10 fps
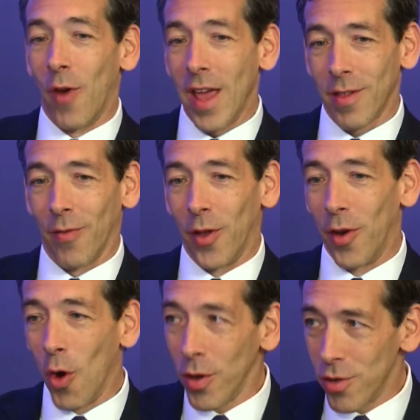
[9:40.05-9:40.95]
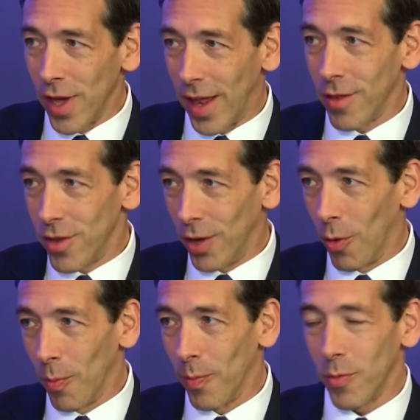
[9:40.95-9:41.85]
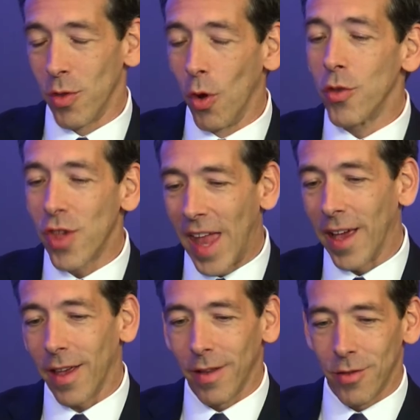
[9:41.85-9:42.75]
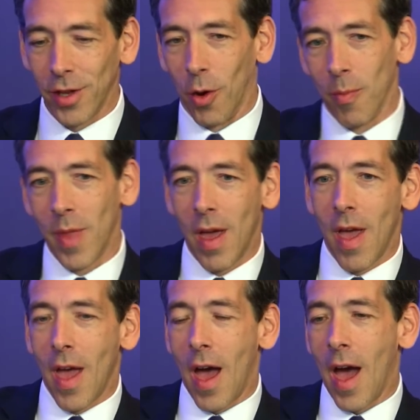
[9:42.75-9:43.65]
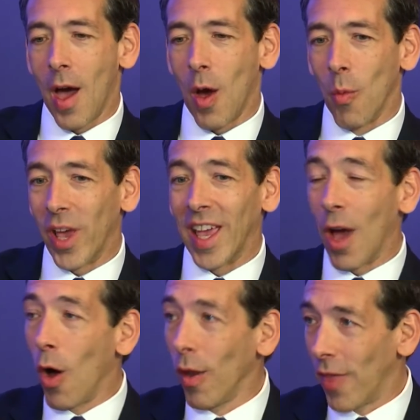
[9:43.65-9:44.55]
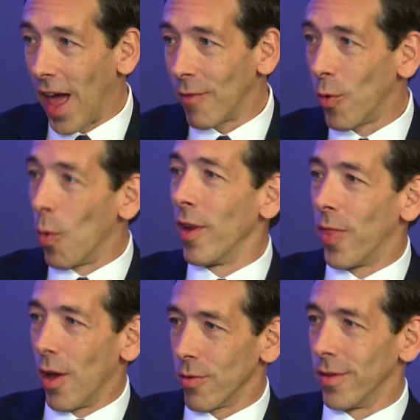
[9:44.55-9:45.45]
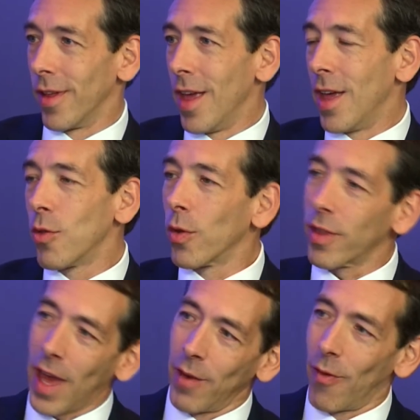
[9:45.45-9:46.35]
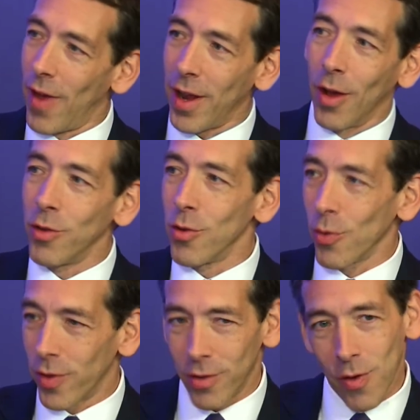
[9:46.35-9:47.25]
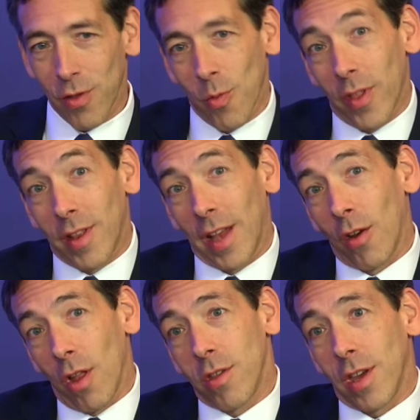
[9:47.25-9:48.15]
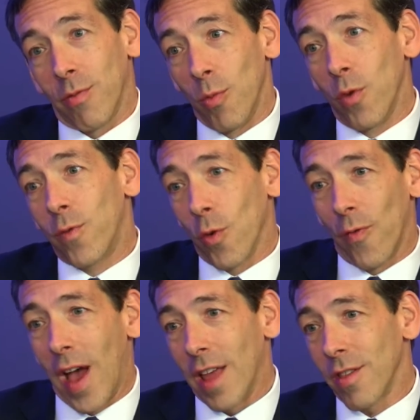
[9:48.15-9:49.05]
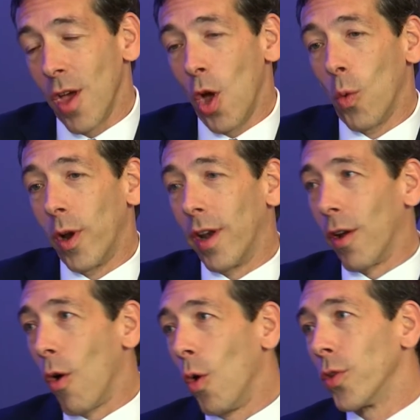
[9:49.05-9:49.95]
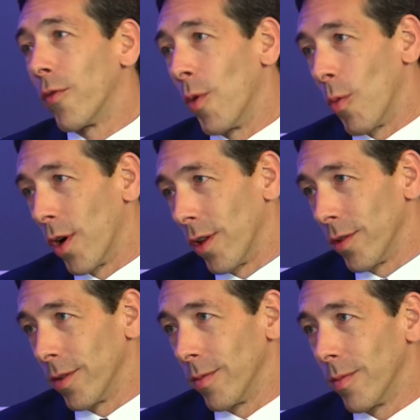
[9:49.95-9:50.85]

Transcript: The rest of the non-genic genome We can get all of that for 1,000. So it's kind of a very unusual situation where the technology has moved so fast, we're in a whole different world.